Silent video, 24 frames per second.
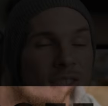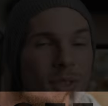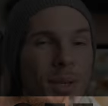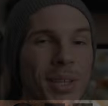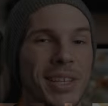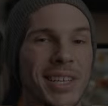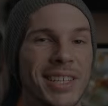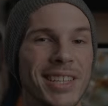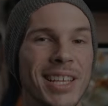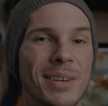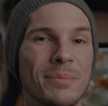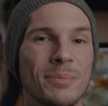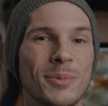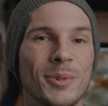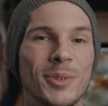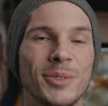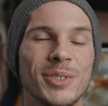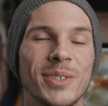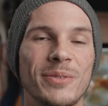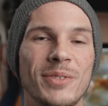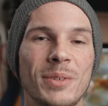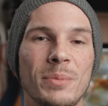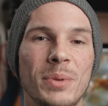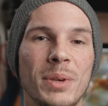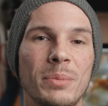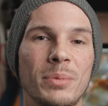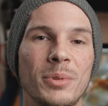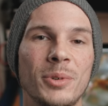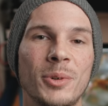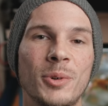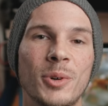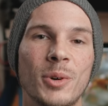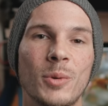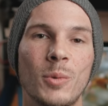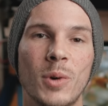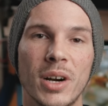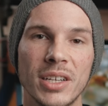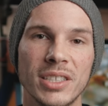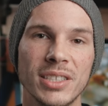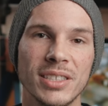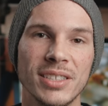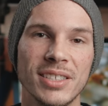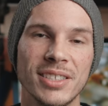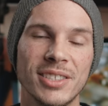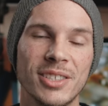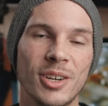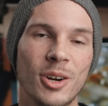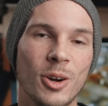So I think that most of the people who are
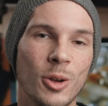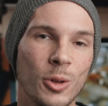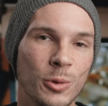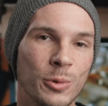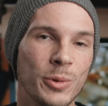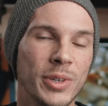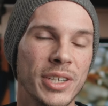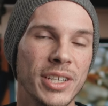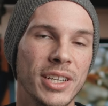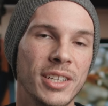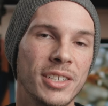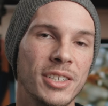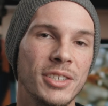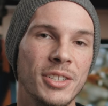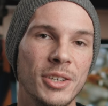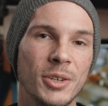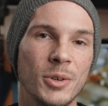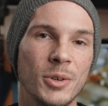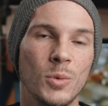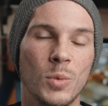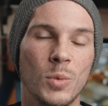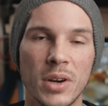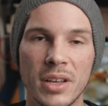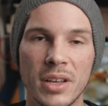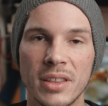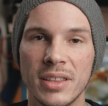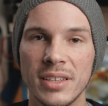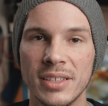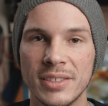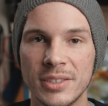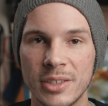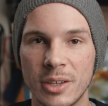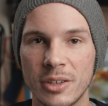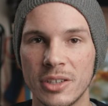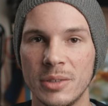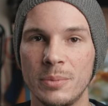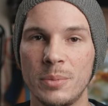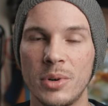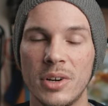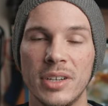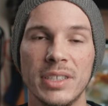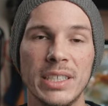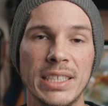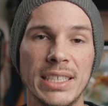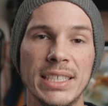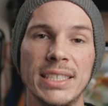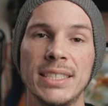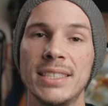watching this are already going to know what the
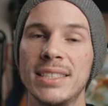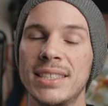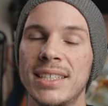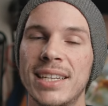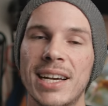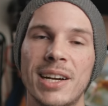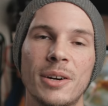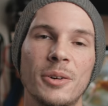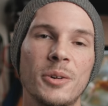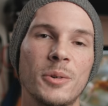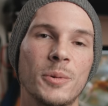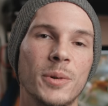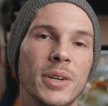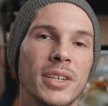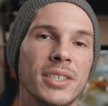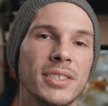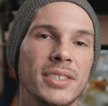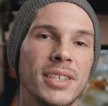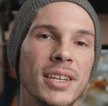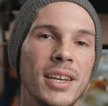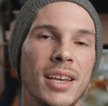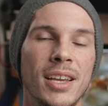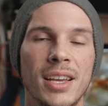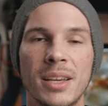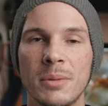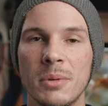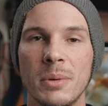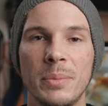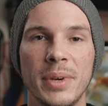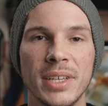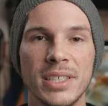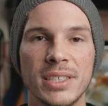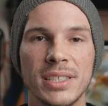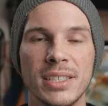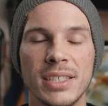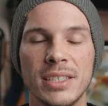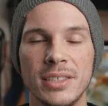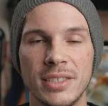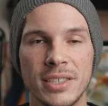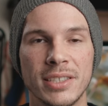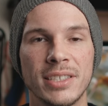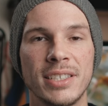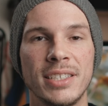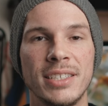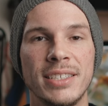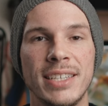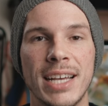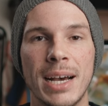SolidPod is and how it works, but basically it's
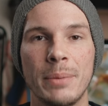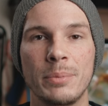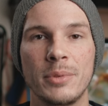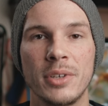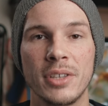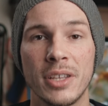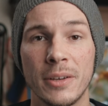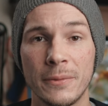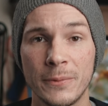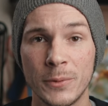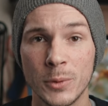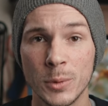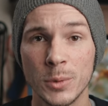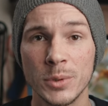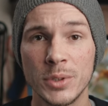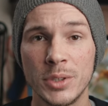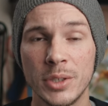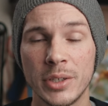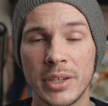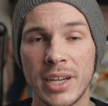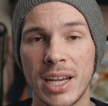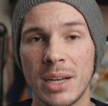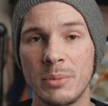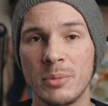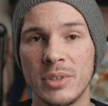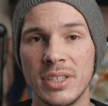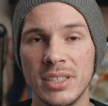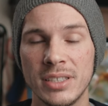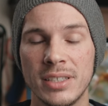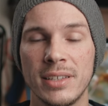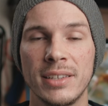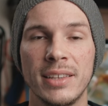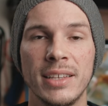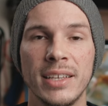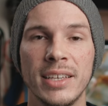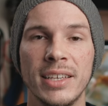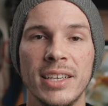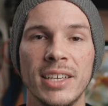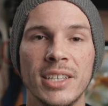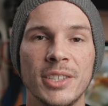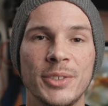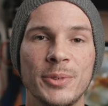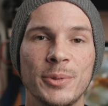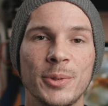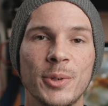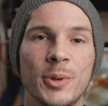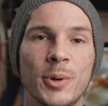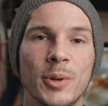just an adapter that fools your camera into thinking
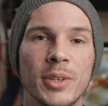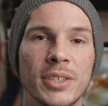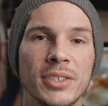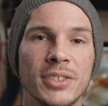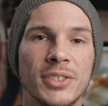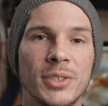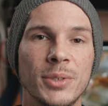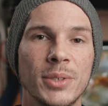it's recording